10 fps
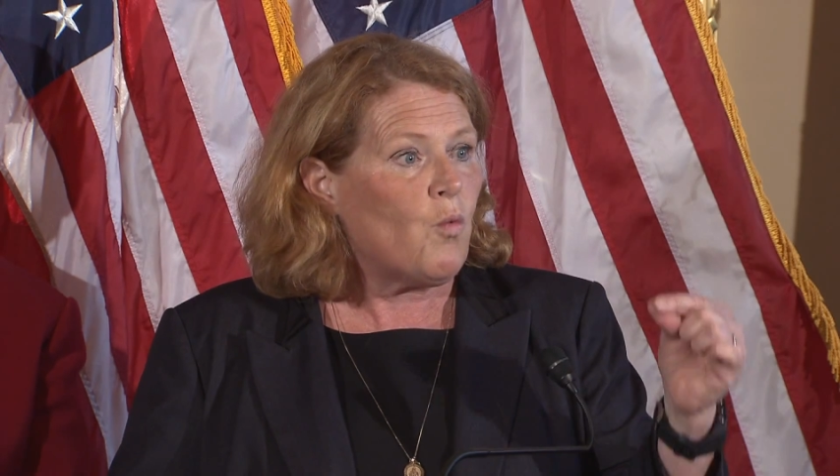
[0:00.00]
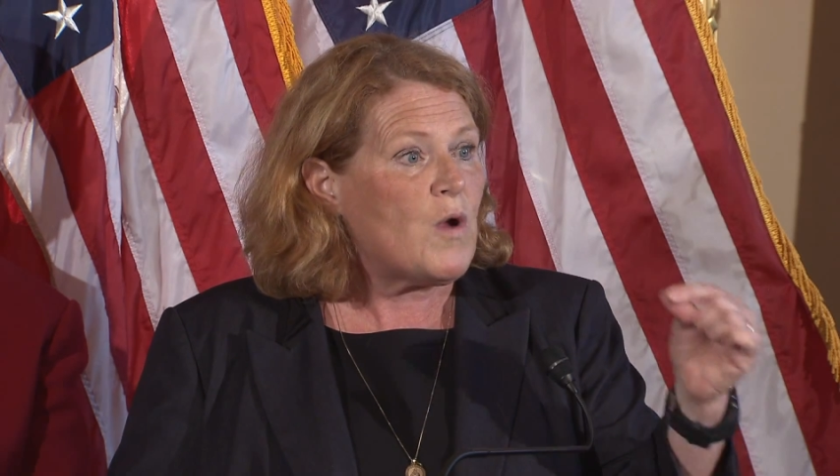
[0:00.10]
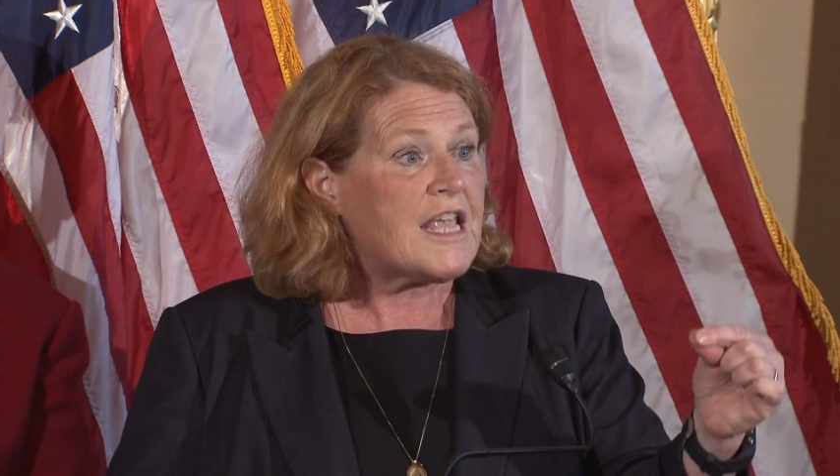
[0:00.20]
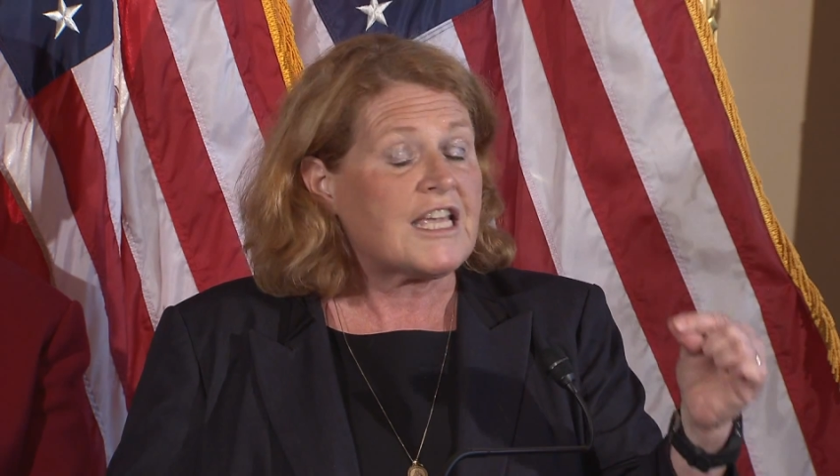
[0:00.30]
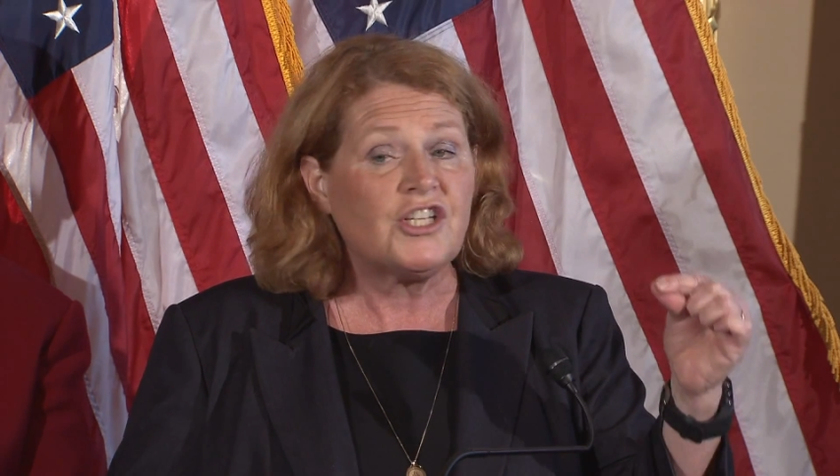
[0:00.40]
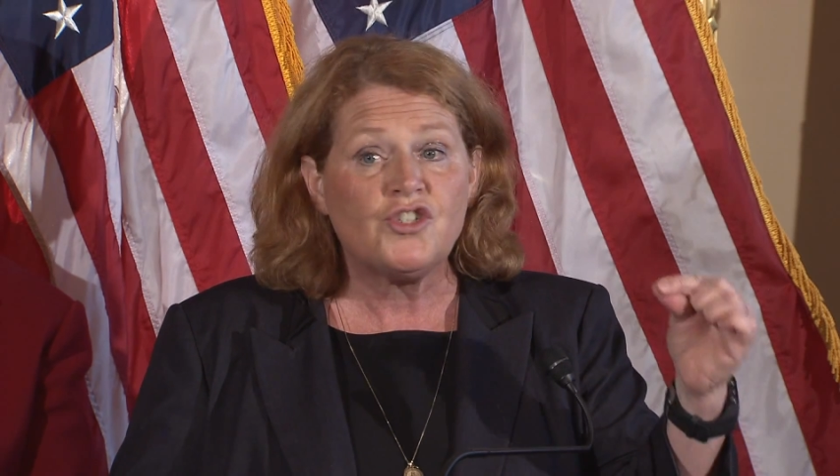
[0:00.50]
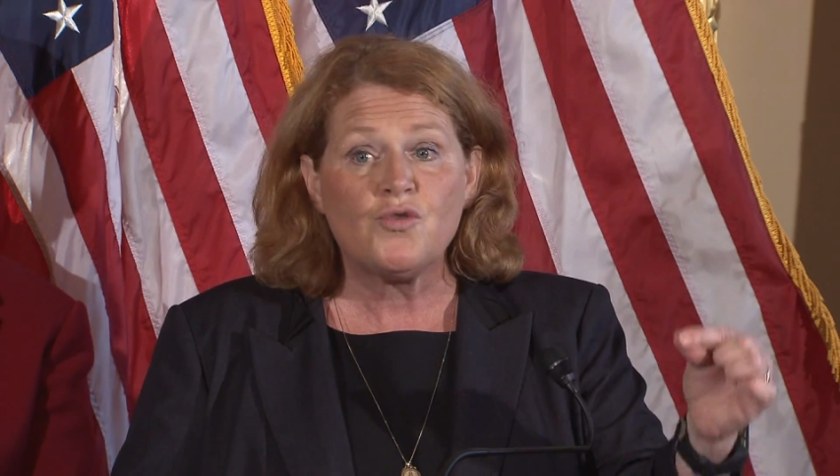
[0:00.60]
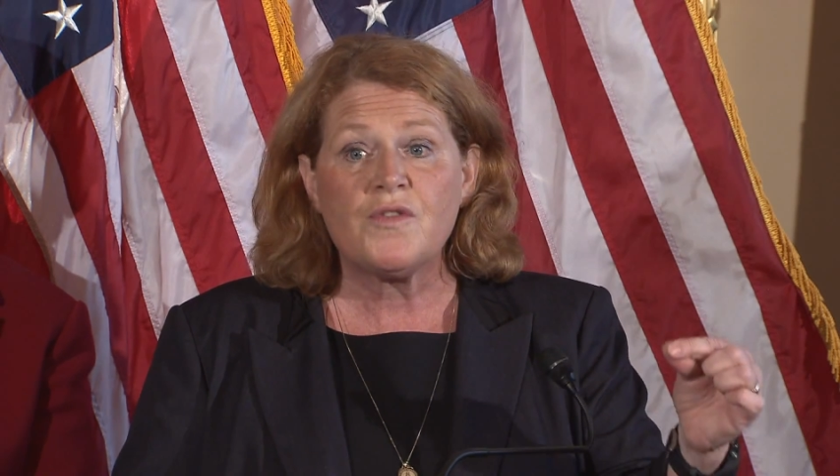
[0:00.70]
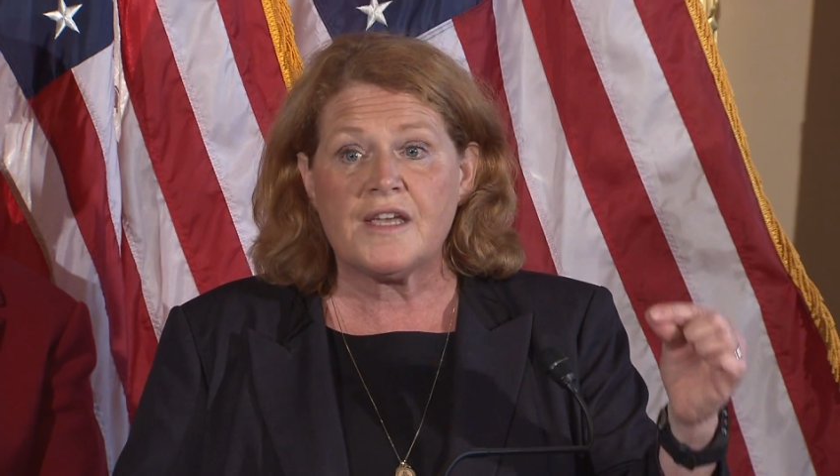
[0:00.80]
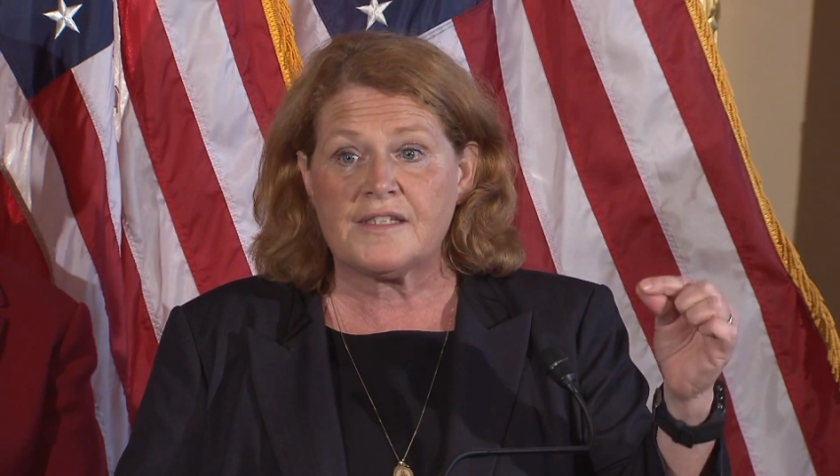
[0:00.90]
We can
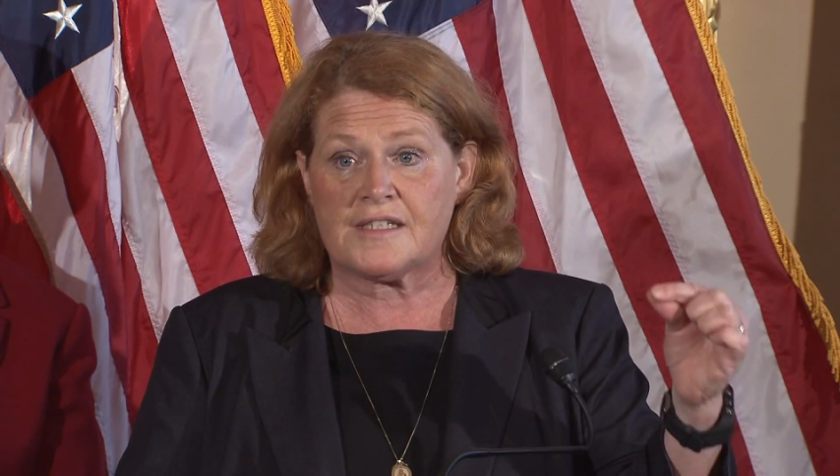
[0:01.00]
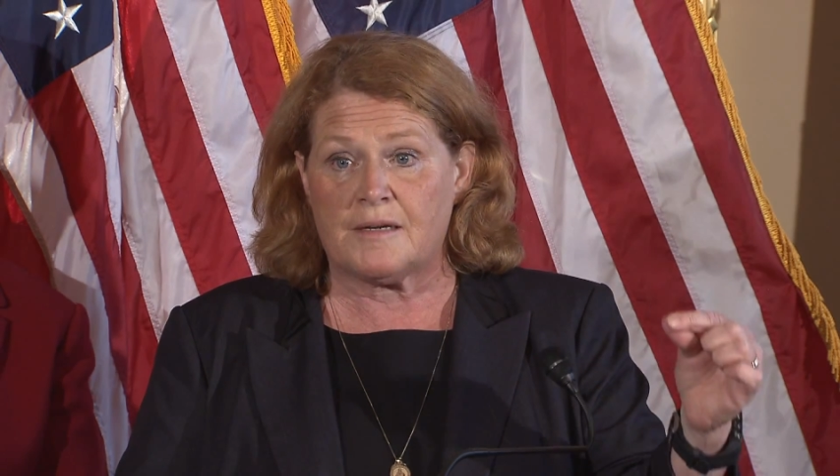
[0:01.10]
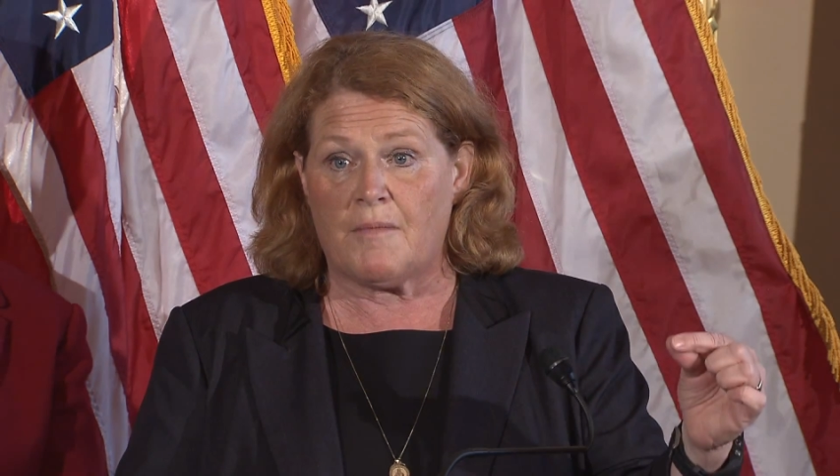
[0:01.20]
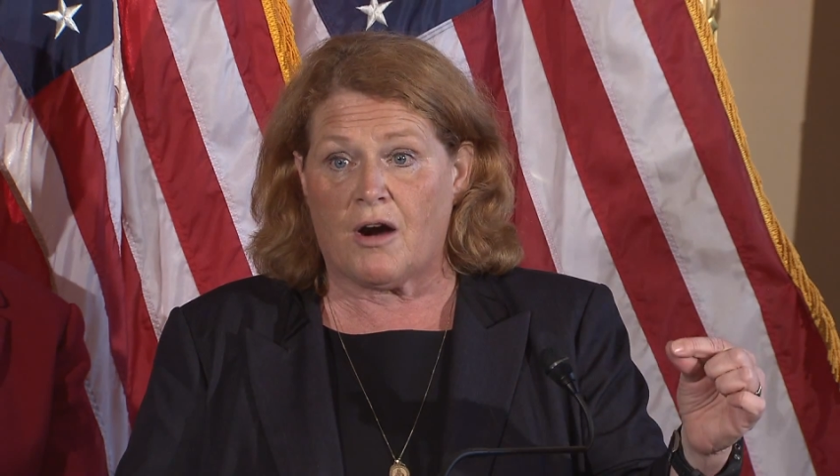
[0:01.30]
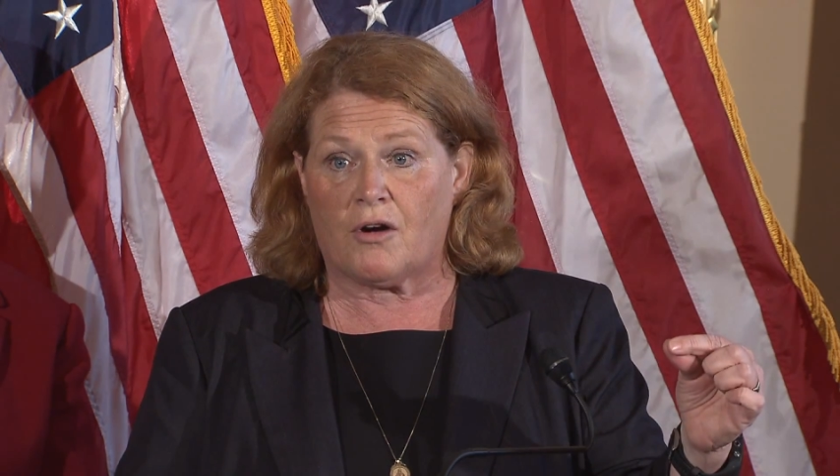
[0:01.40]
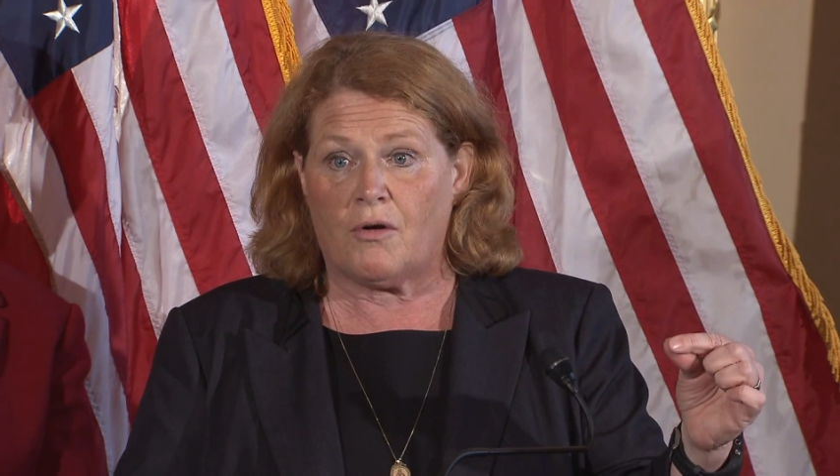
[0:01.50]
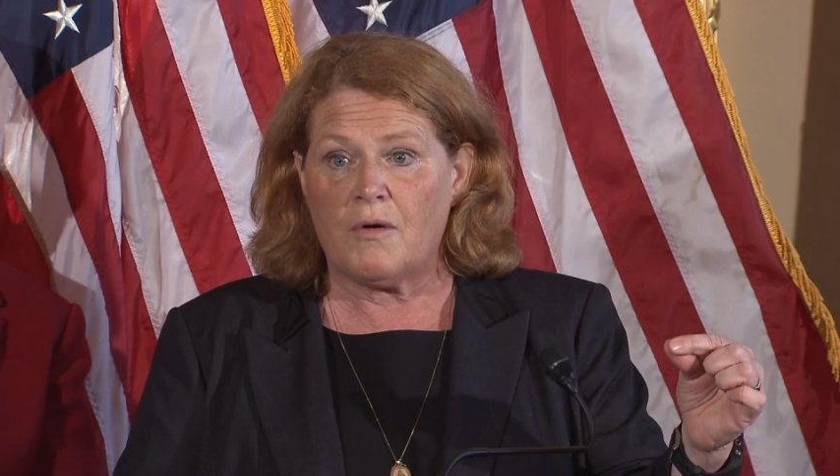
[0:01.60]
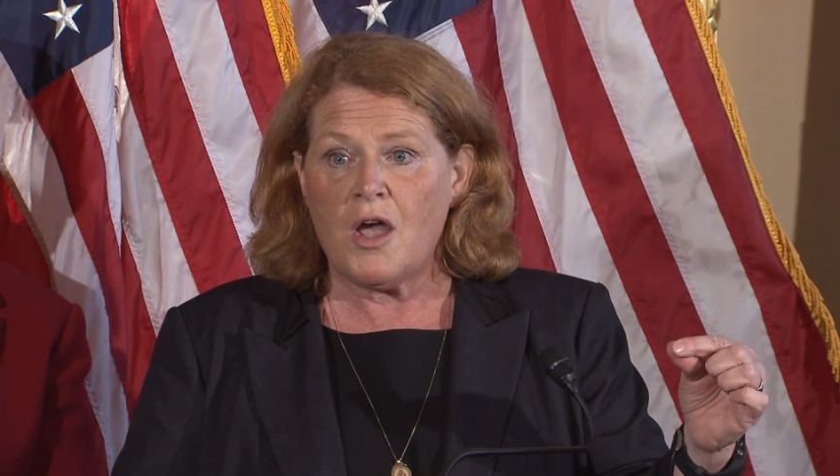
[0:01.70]
do this tomorrow.